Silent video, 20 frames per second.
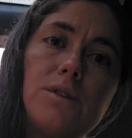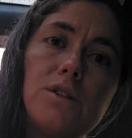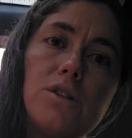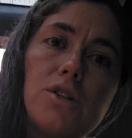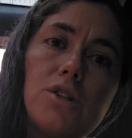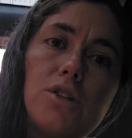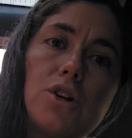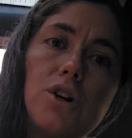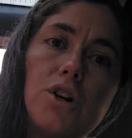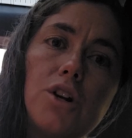
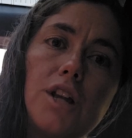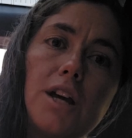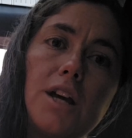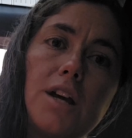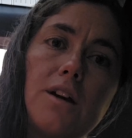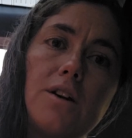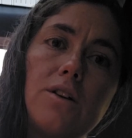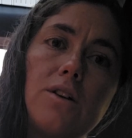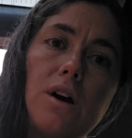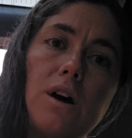
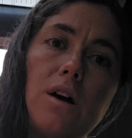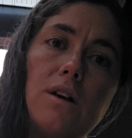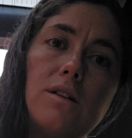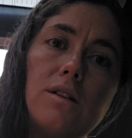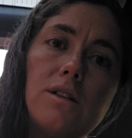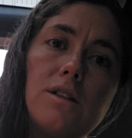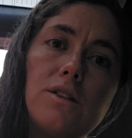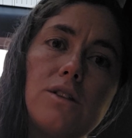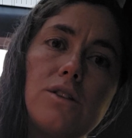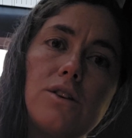skirting
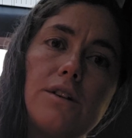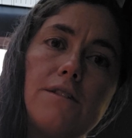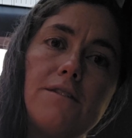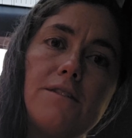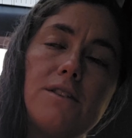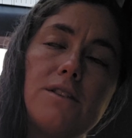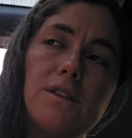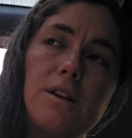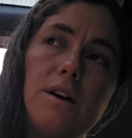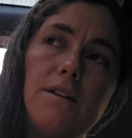across the
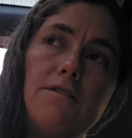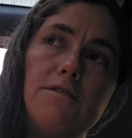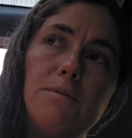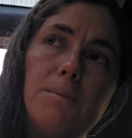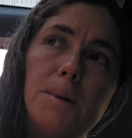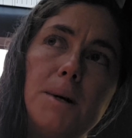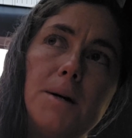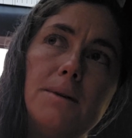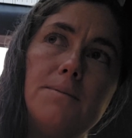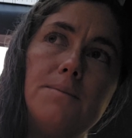surface
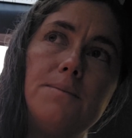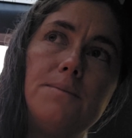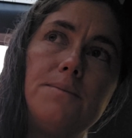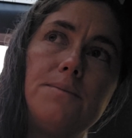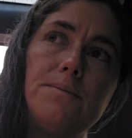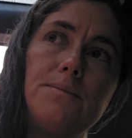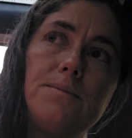of, but